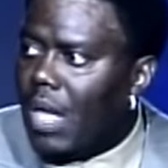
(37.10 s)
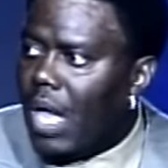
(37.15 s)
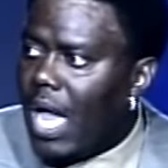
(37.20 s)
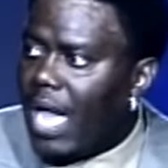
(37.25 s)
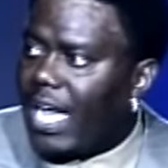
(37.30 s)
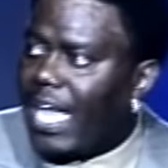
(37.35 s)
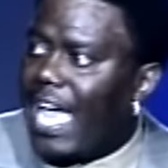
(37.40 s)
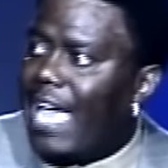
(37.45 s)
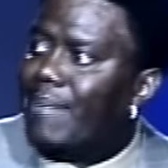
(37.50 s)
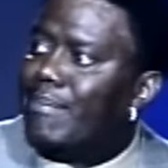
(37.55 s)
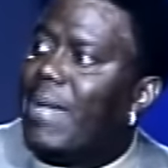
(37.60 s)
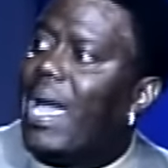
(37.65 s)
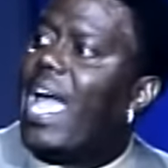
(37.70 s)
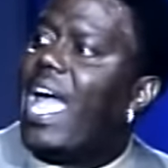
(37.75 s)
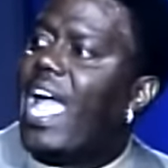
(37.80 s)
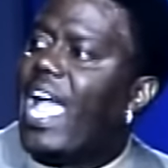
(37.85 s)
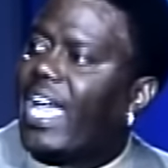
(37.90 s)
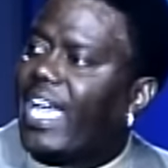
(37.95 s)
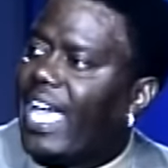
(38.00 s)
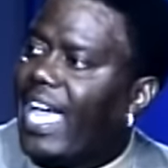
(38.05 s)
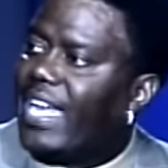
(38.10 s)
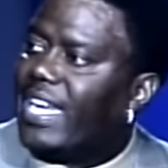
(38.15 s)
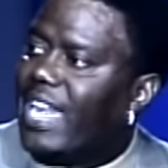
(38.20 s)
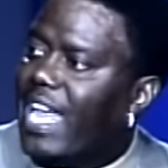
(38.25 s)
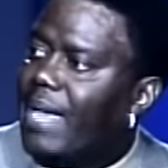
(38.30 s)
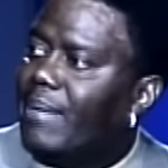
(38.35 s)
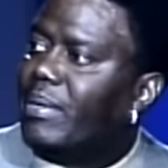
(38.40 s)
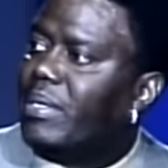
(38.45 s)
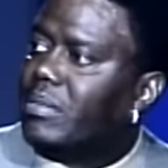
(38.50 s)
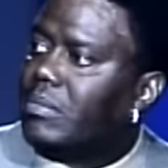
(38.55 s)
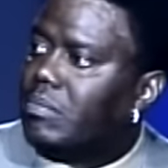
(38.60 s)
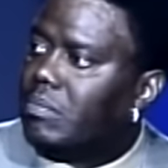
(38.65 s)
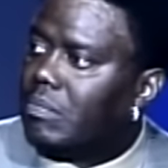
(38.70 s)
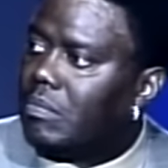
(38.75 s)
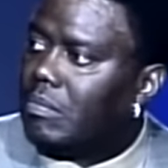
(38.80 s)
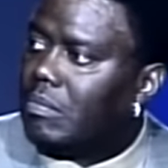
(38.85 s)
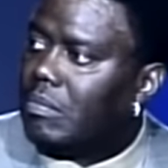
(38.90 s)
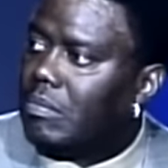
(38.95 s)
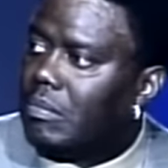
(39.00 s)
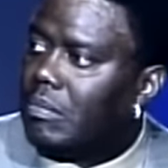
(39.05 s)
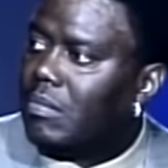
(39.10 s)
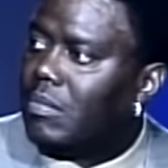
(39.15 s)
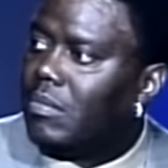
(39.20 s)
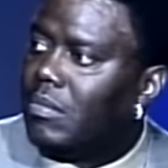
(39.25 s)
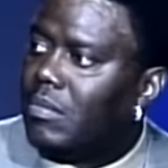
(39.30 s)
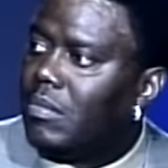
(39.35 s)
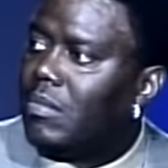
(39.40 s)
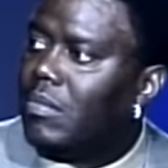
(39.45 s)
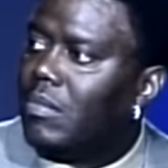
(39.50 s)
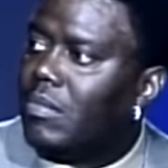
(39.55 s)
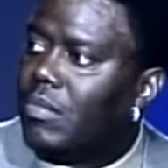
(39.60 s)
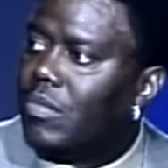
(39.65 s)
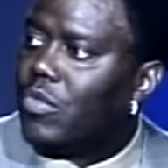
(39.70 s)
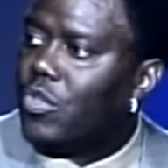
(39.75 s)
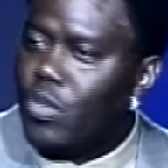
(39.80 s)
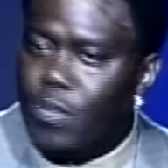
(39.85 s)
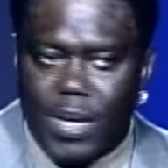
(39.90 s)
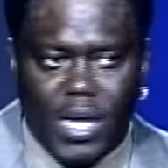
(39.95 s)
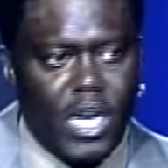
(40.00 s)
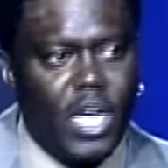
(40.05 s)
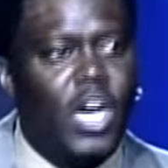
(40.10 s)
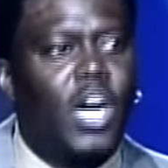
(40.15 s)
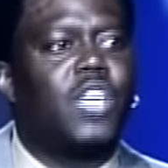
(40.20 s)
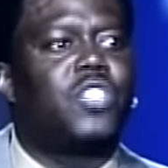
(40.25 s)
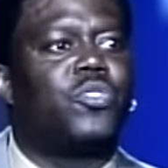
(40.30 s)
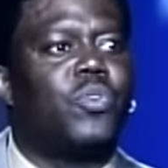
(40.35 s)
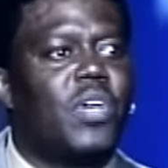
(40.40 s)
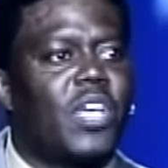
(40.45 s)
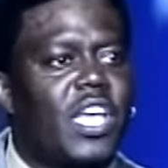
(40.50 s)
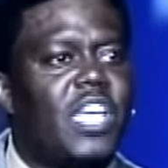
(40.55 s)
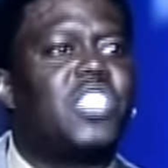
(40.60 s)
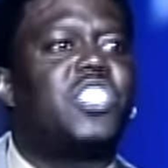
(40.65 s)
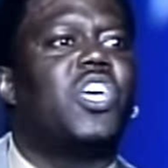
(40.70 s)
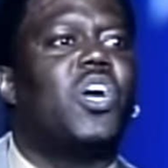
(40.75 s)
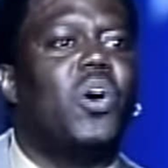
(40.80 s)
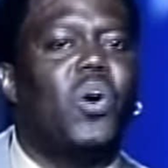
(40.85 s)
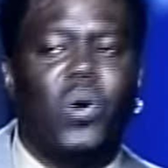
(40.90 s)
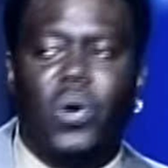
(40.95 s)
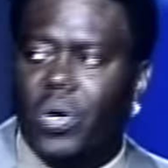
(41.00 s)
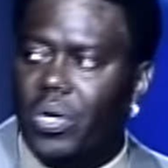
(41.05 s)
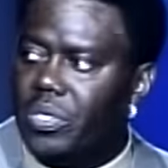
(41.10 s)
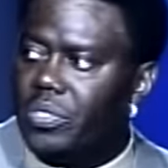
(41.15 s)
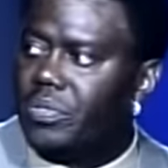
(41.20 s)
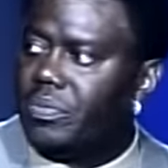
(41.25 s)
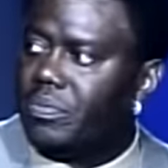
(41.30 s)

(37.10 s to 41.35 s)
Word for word: I got mine, goddammit. You better hustle and get yours.